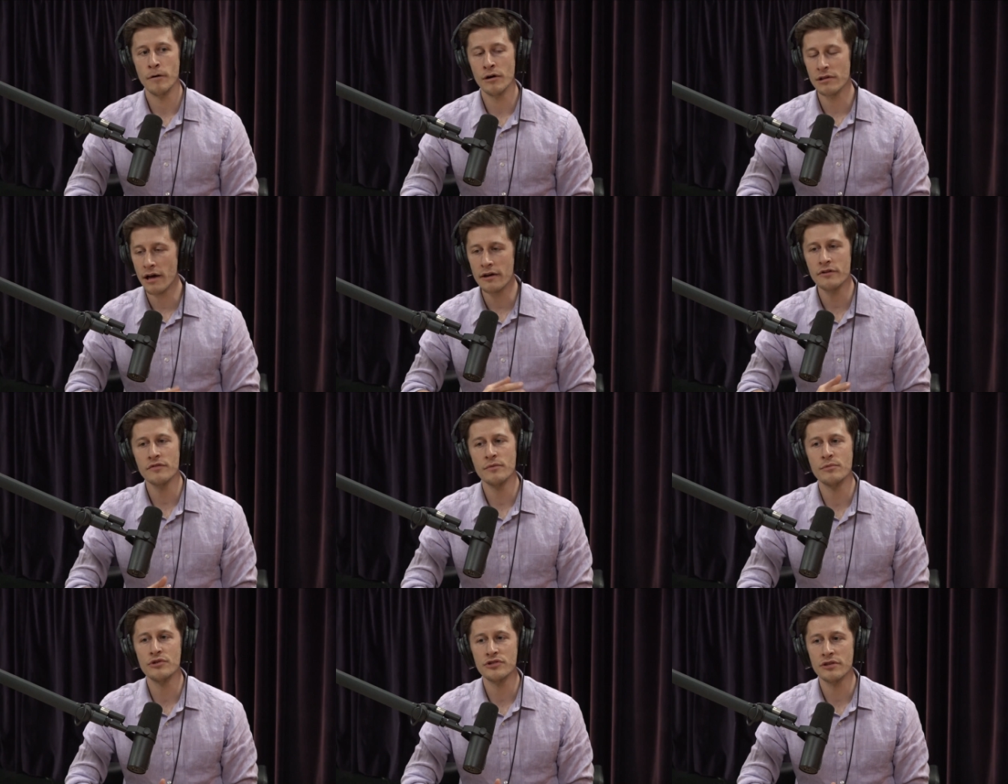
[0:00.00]
A lot of
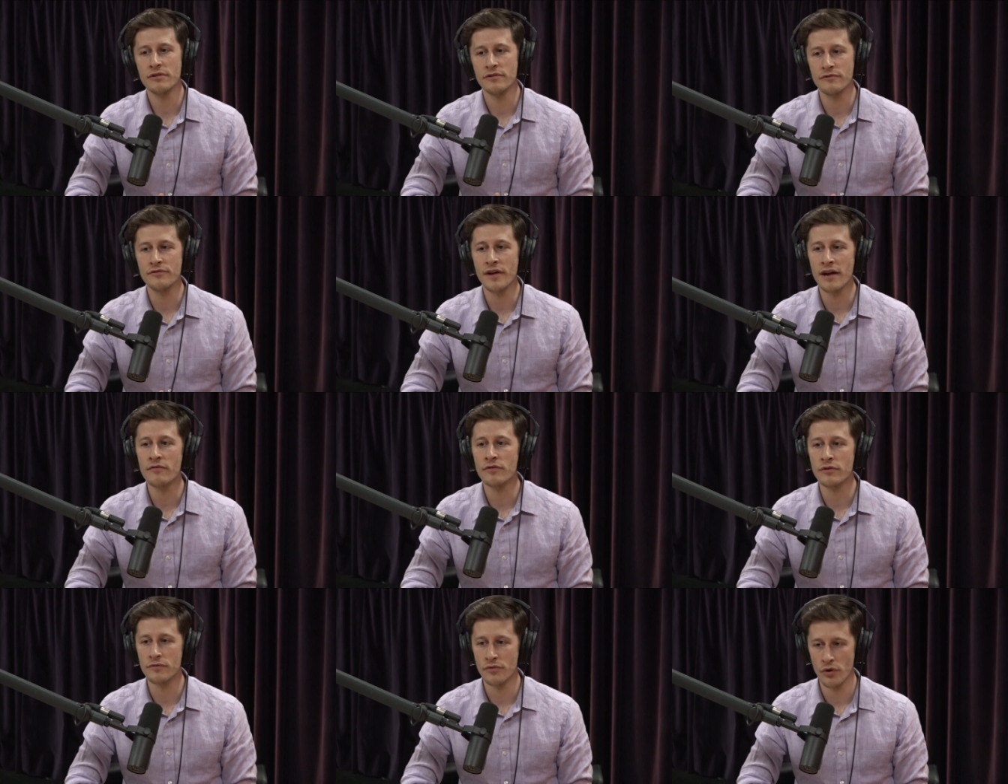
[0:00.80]
them are still in
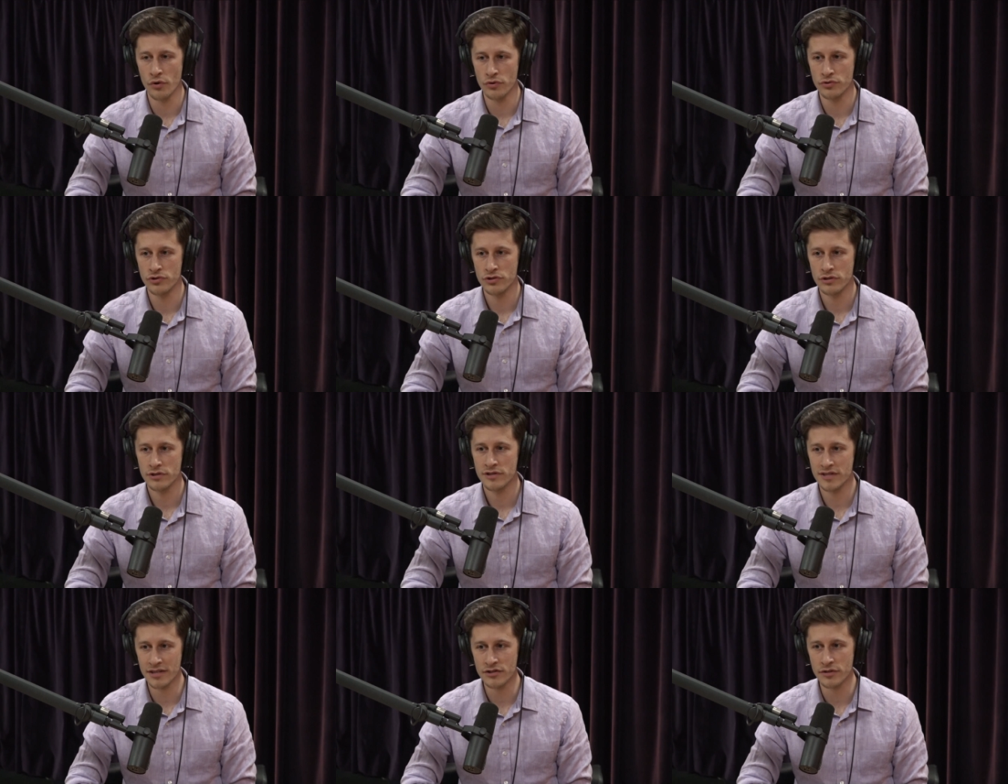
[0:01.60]
favor of those
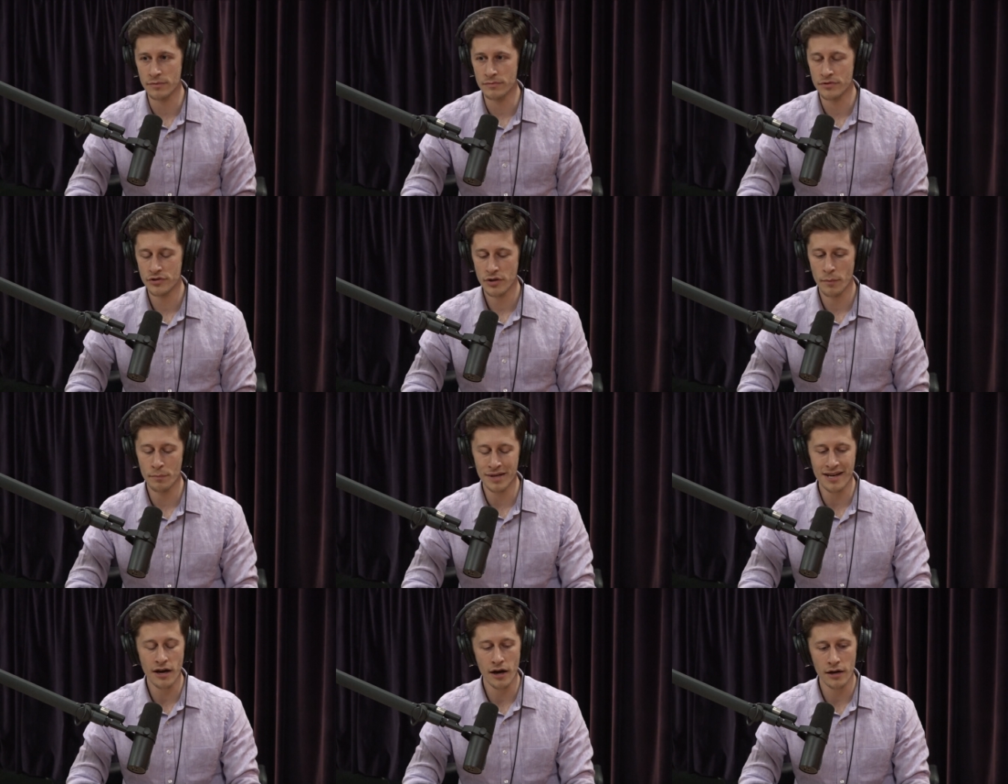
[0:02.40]
systems
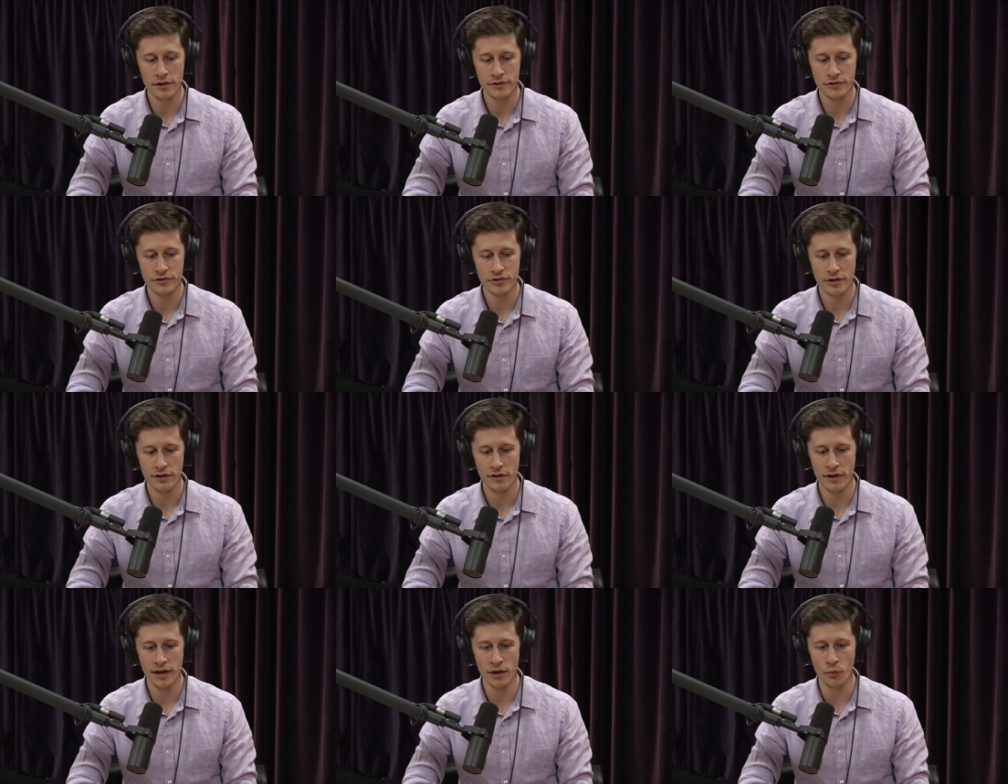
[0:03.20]
because
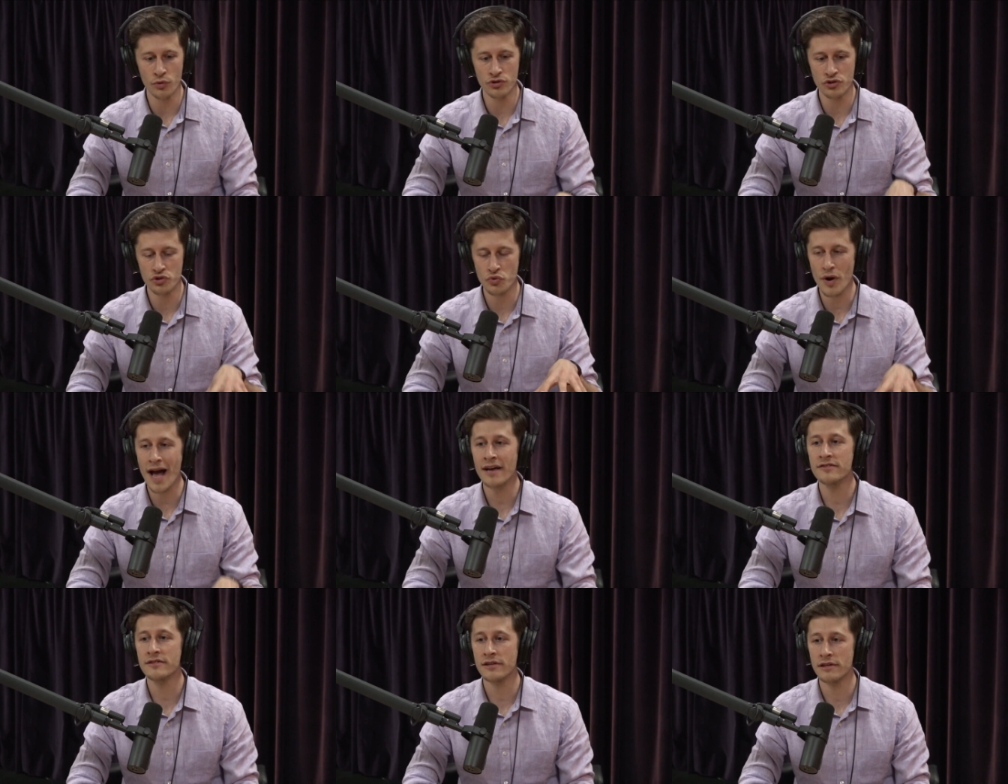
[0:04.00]
it would
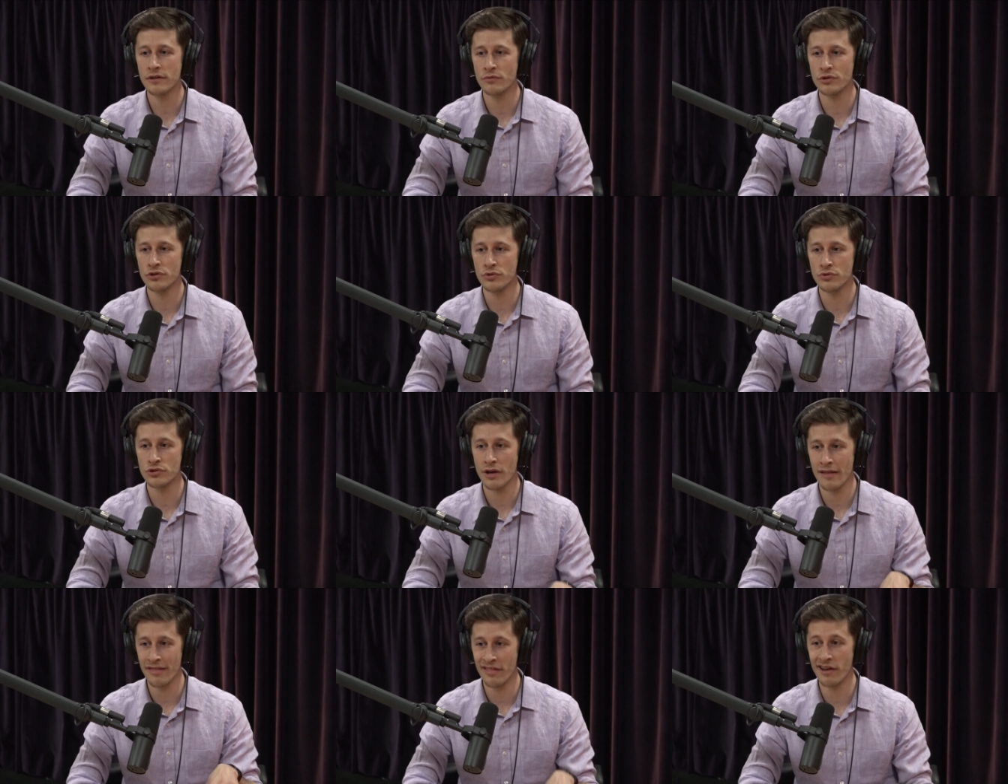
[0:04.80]
drastically
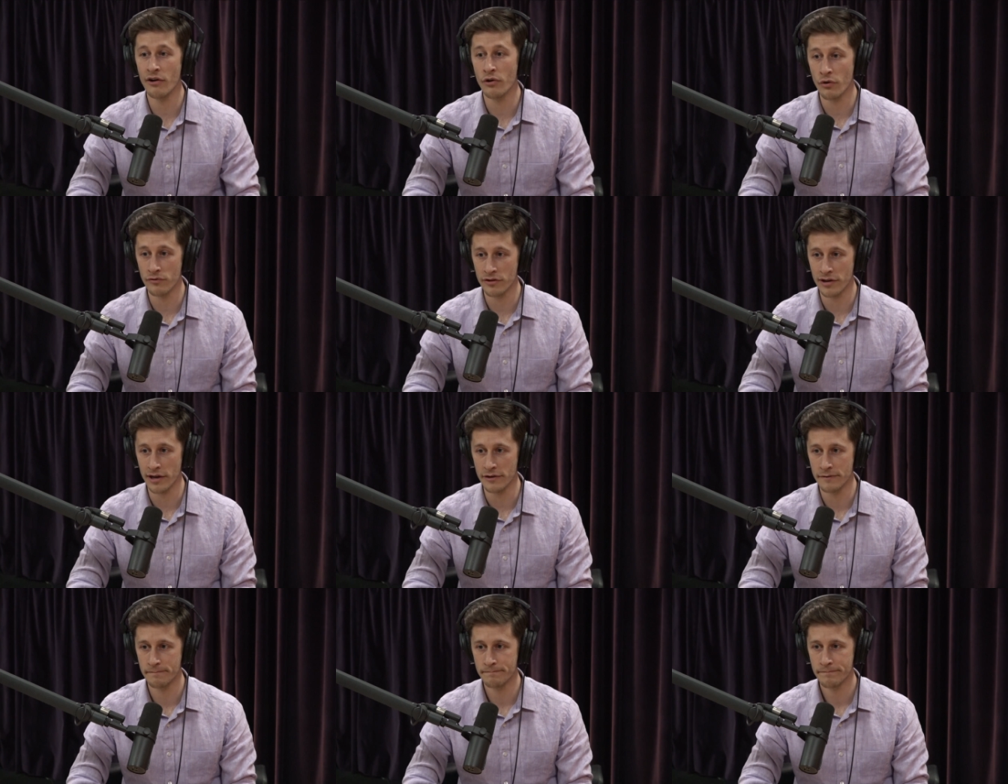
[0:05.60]
reduce their
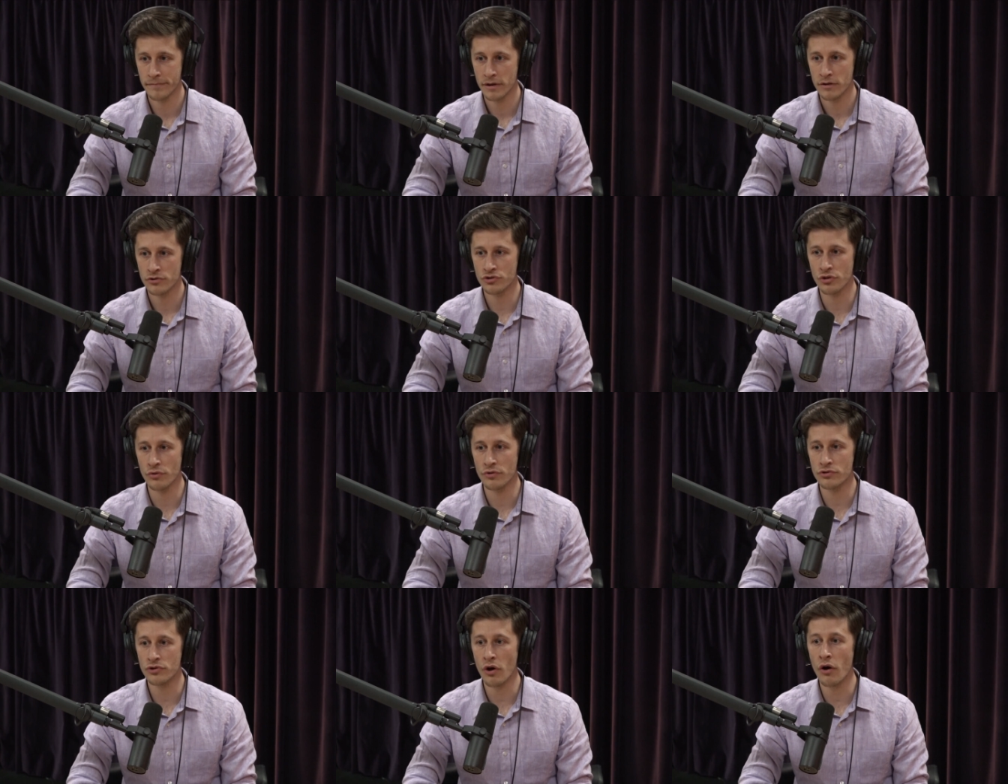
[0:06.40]
overhead. So
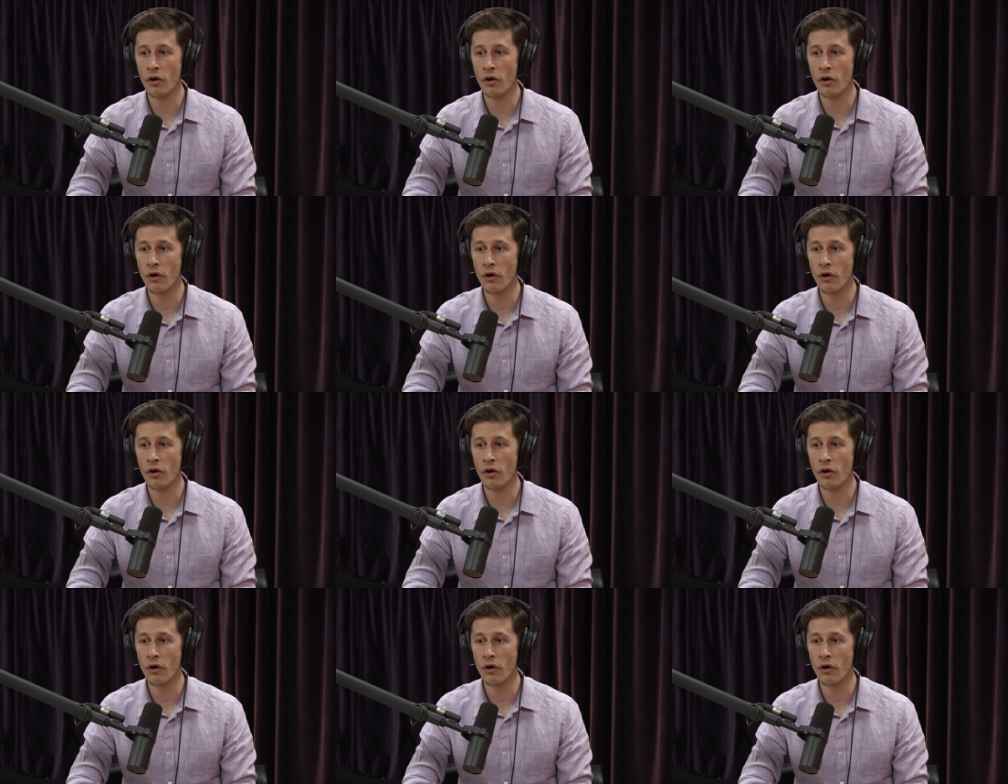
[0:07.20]
there's mm.